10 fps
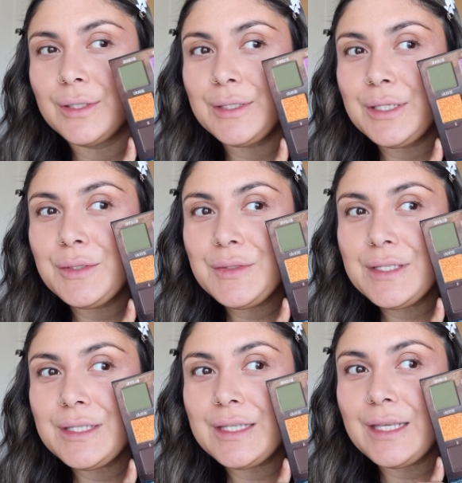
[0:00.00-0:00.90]
Do you
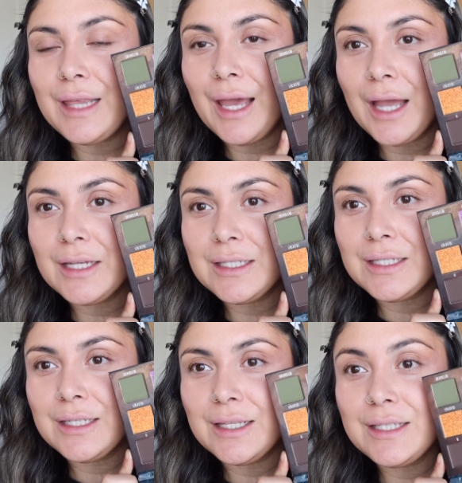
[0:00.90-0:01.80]
see
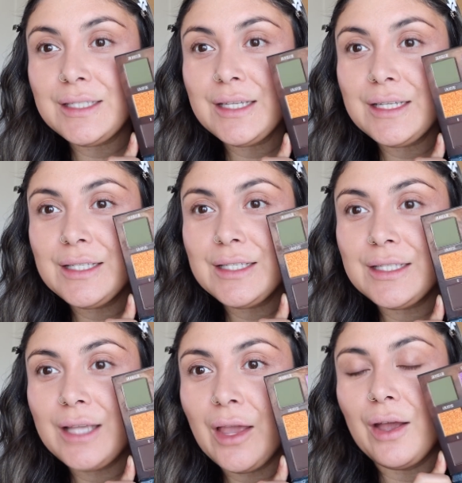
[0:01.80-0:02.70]
that? This
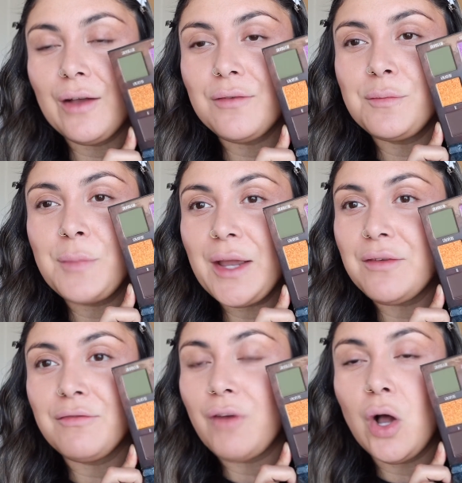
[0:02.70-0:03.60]
is my
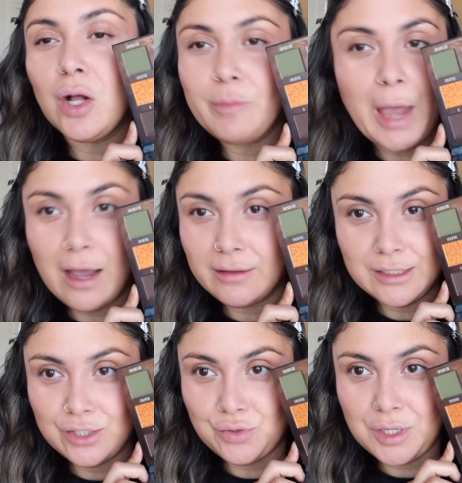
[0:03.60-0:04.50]
fall
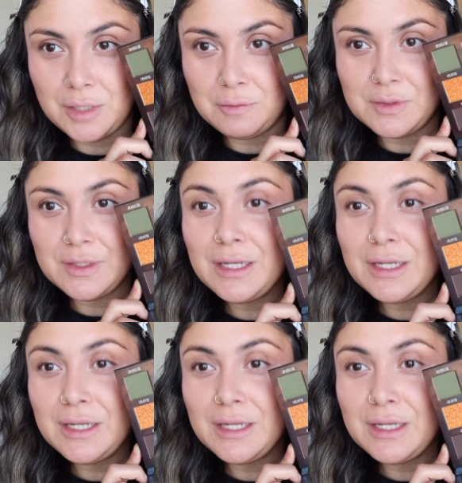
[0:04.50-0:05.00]
palette dreams.